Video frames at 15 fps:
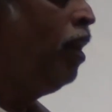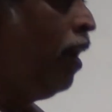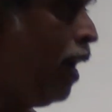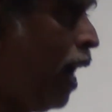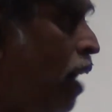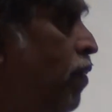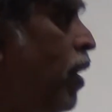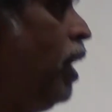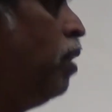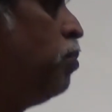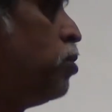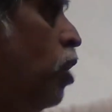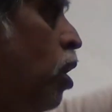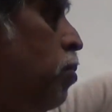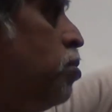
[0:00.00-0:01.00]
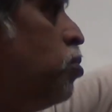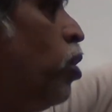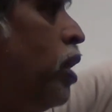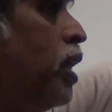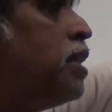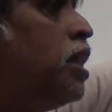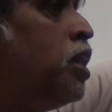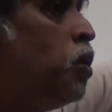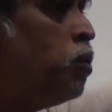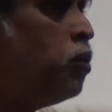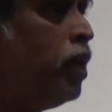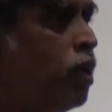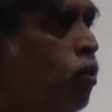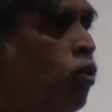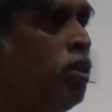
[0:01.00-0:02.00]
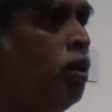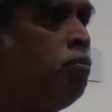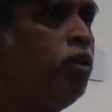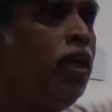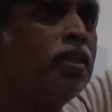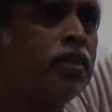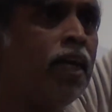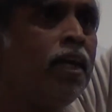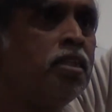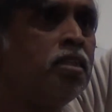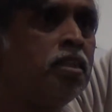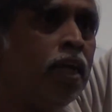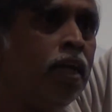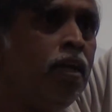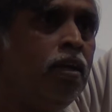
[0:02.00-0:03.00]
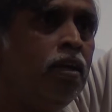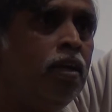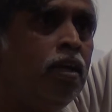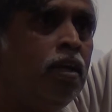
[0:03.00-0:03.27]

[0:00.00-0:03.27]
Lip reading: And when it absorbs, what does it do? It goes up to the excited state